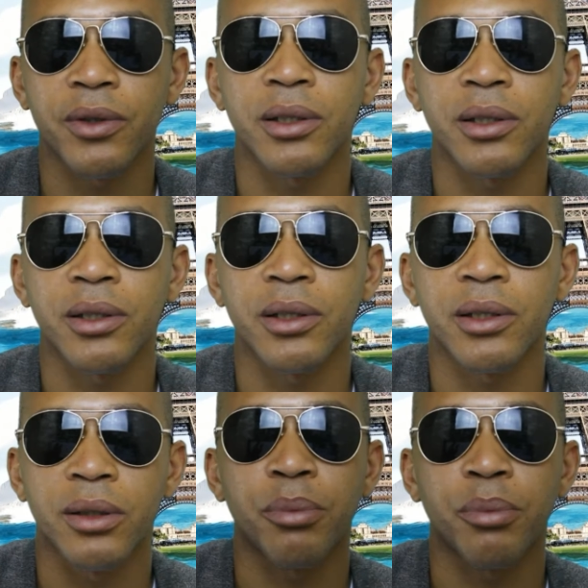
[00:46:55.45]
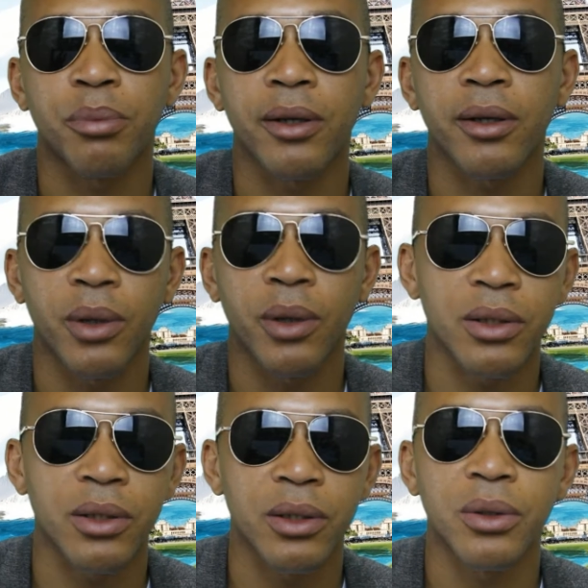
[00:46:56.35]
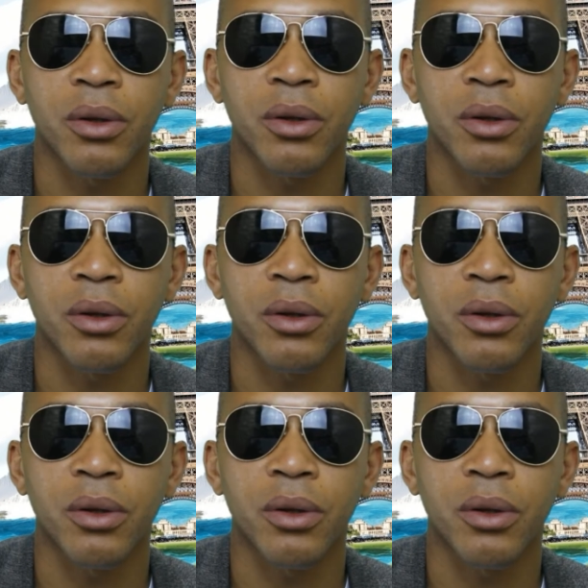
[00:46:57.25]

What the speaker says: Just sit and plan everything out. You'll be